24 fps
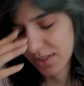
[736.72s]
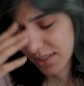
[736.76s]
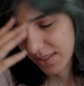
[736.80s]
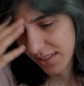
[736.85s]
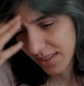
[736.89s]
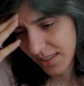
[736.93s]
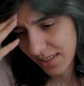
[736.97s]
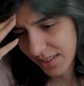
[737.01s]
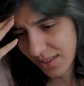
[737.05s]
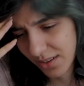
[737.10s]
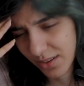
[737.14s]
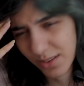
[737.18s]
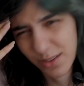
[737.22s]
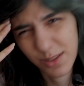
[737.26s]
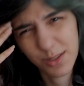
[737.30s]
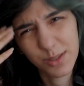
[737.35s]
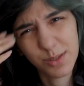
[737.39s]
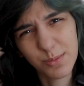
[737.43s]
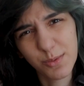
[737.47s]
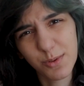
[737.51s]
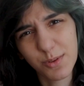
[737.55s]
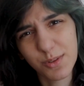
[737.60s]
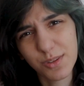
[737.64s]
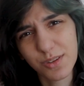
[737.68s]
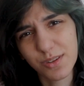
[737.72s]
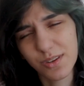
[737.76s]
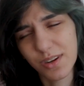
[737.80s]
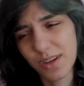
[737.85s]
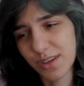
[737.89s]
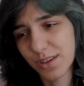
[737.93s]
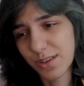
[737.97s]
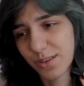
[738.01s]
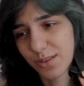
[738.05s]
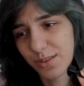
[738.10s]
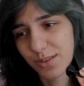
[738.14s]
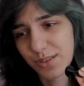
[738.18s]
Is it called a smolder? I
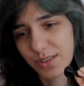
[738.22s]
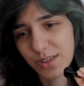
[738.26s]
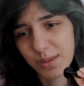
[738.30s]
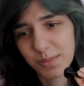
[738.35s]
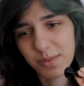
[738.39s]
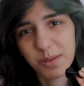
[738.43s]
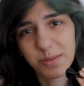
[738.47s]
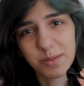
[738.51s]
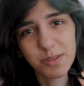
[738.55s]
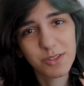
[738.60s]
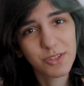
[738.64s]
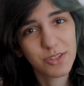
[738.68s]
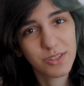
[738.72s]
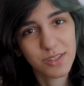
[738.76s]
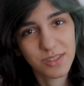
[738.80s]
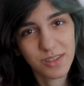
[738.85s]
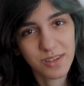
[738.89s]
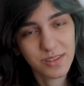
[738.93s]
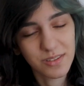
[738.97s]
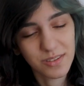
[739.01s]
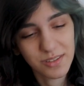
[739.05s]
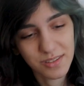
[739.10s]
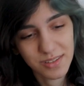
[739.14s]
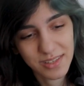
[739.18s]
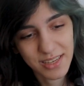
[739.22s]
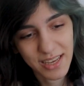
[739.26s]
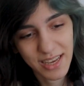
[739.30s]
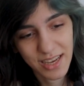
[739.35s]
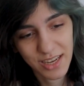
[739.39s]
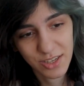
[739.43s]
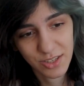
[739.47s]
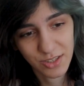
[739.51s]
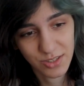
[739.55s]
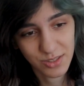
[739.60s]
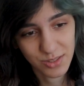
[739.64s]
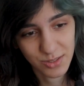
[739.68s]
don't know. Sometimes it's just under the
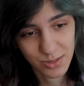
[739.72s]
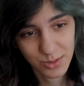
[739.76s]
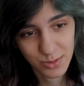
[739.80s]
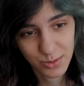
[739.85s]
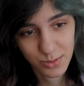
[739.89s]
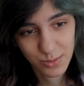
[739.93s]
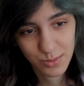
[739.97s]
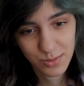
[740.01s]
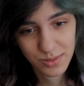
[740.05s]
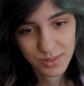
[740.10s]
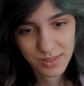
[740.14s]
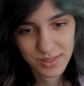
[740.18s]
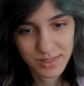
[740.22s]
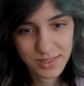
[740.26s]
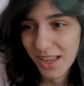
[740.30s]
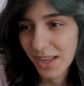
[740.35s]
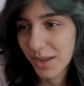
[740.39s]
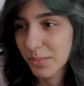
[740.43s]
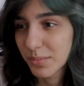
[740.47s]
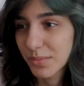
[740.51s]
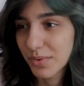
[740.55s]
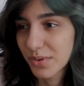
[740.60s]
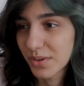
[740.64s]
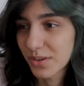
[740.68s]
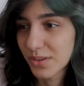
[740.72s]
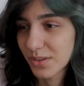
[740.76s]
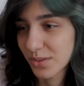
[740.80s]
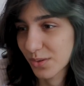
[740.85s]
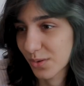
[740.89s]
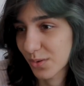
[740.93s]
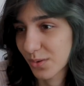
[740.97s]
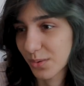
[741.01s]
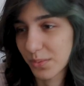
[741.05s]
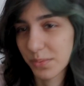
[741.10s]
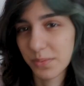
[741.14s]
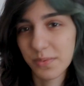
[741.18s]
ashes, you know, embers
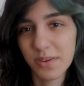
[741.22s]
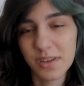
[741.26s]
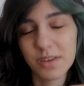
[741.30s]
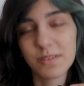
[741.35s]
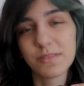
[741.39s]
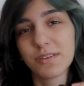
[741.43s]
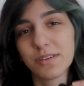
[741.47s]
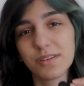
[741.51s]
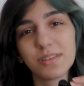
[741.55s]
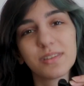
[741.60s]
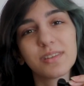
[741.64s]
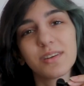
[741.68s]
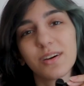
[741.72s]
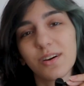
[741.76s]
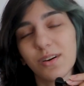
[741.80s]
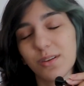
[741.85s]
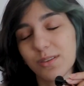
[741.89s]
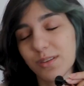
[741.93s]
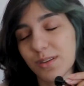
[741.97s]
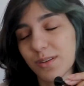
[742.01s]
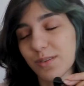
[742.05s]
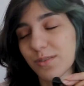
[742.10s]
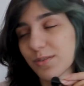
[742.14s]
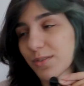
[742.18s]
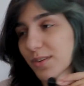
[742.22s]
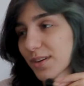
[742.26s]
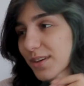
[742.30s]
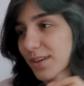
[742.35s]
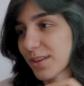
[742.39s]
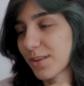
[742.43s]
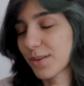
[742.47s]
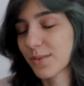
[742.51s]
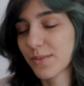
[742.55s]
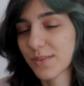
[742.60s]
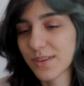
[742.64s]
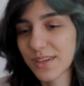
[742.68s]
or whatever it's called. I don't
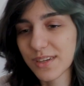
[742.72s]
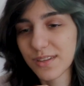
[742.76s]
fucking know.